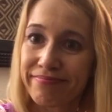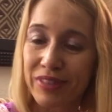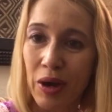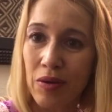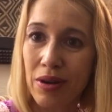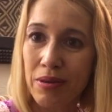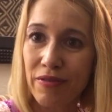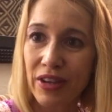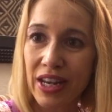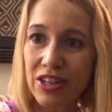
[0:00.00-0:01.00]
Not when I'm
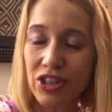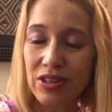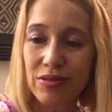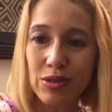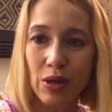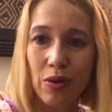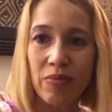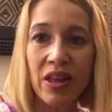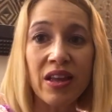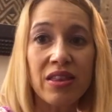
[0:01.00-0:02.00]
on vacation. So
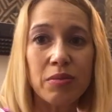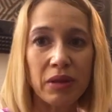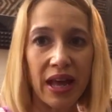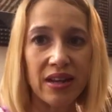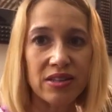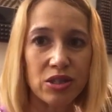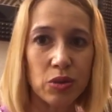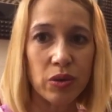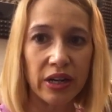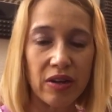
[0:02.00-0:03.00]
the plan is
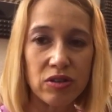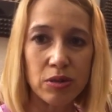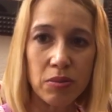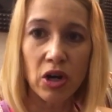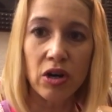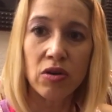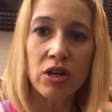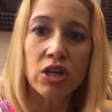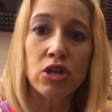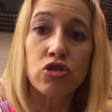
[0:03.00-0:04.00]
to work out tomorrow,
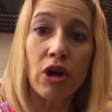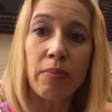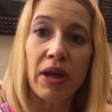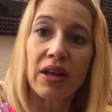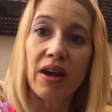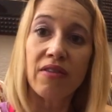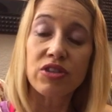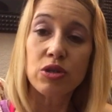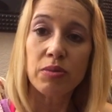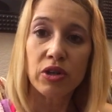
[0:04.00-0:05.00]
drop Eddie off
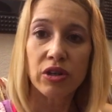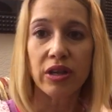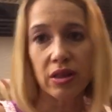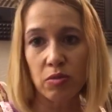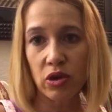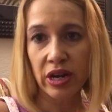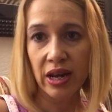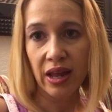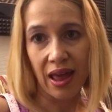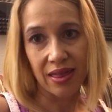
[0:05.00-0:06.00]
super early in the
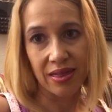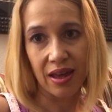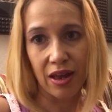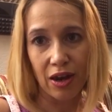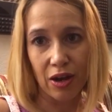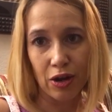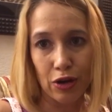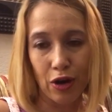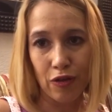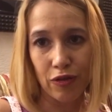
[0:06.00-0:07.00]
morning, and then
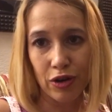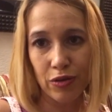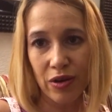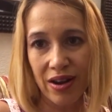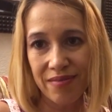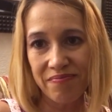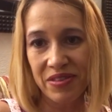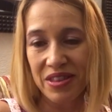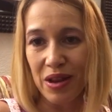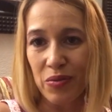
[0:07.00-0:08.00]
go for a run.
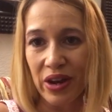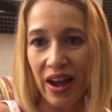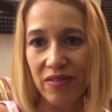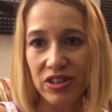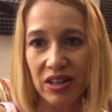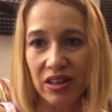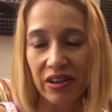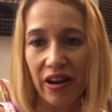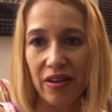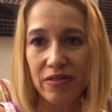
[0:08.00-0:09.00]
And then we have to
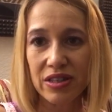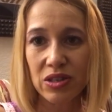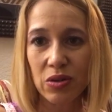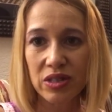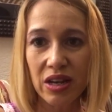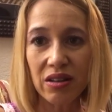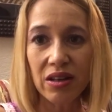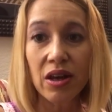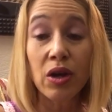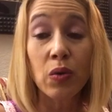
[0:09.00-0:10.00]
clear out of this
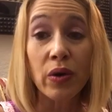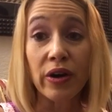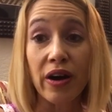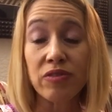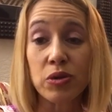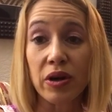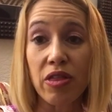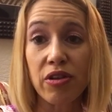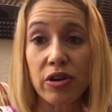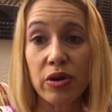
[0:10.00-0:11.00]
hotel. We're off to our
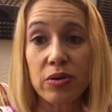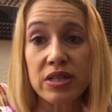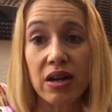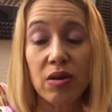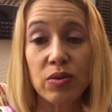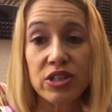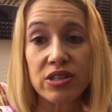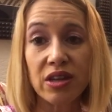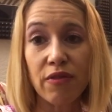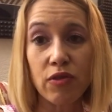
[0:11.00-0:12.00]
third hotel, which
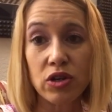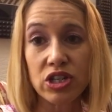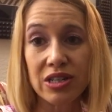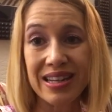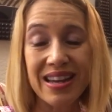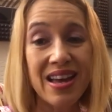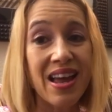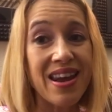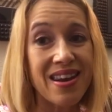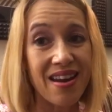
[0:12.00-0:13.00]
is unfortunately
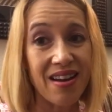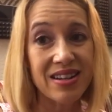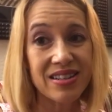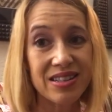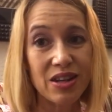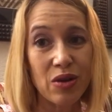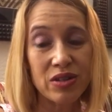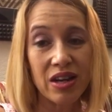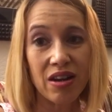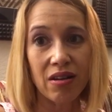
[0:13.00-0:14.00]
not a Disney
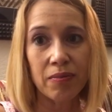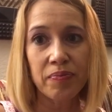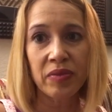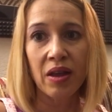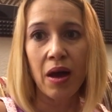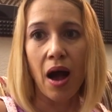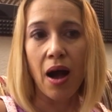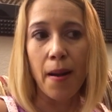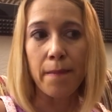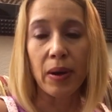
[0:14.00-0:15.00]
hotel,
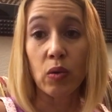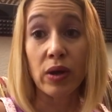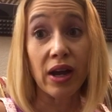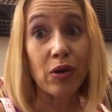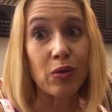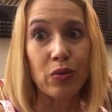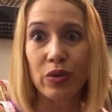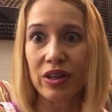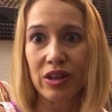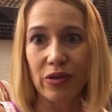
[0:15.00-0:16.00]
but we got a
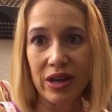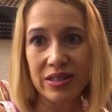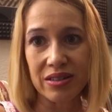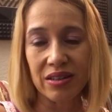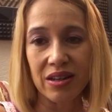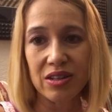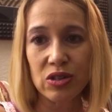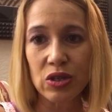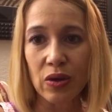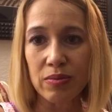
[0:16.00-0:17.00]
really great deal on
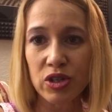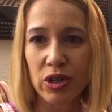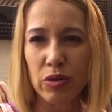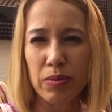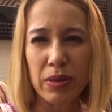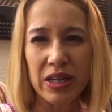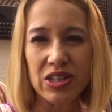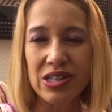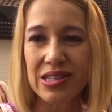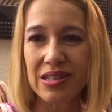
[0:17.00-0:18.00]
it. So I'm sure it will be
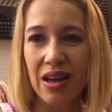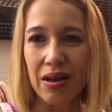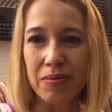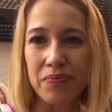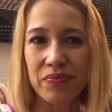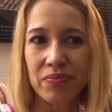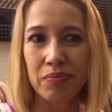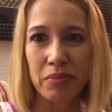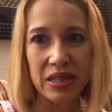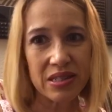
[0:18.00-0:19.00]
just
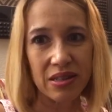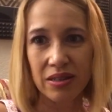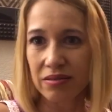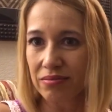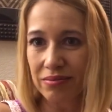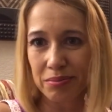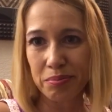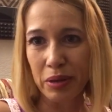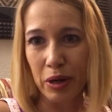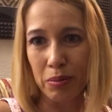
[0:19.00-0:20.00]
basic
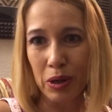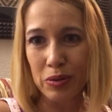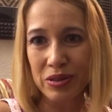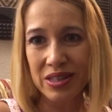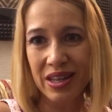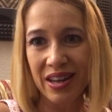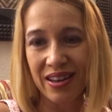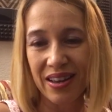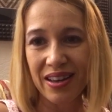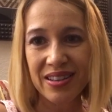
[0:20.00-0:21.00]
bare bones
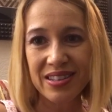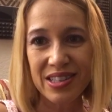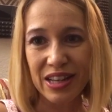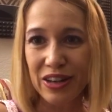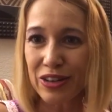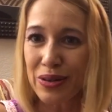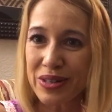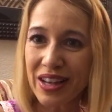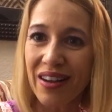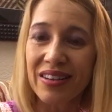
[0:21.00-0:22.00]
standard
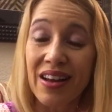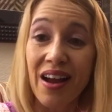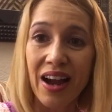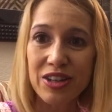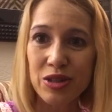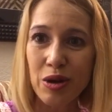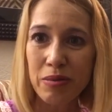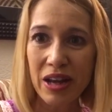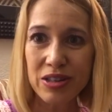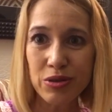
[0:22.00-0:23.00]
hotel. I do
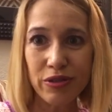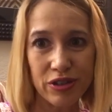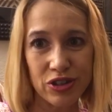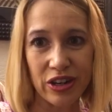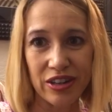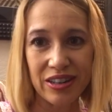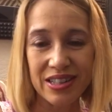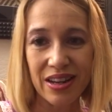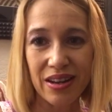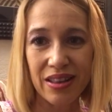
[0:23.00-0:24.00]
hope it has a refrigerator
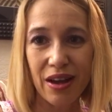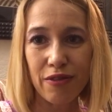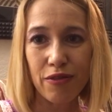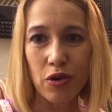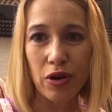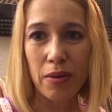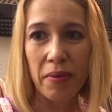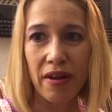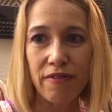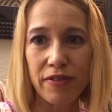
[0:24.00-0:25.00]
because I need that for
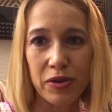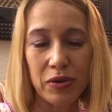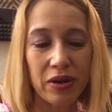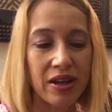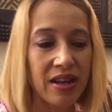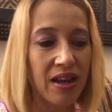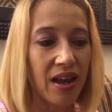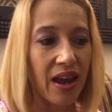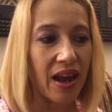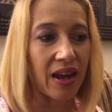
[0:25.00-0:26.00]
my food.
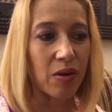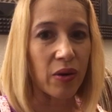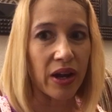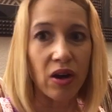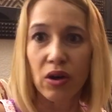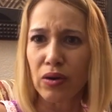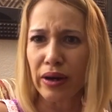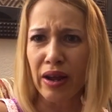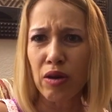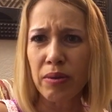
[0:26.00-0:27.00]
Anyway, oh,
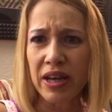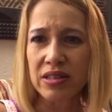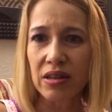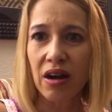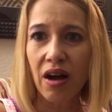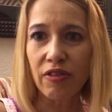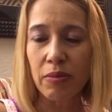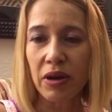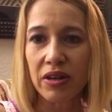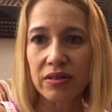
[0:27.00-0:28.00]
and I hope it has a coffee
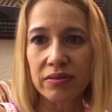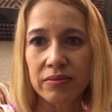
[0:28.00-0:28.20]
pot.